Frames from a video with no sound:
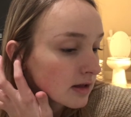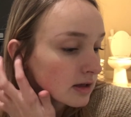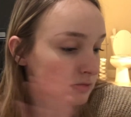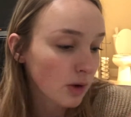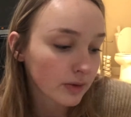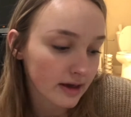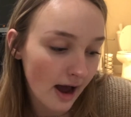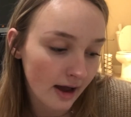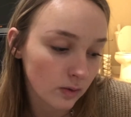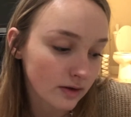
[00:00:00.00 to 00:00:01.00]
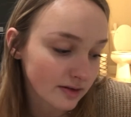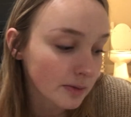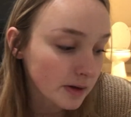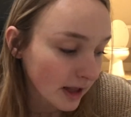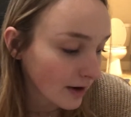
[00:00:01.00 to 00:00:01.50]
smoky eye with
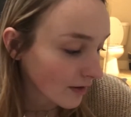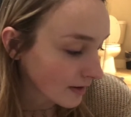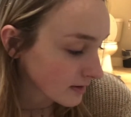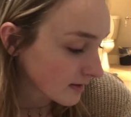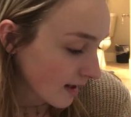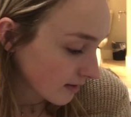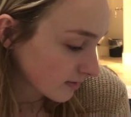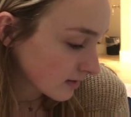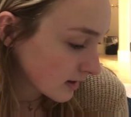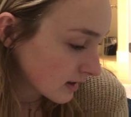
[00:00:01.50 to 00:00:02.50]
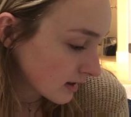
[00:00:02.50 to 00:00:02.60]
some glitter and stuff.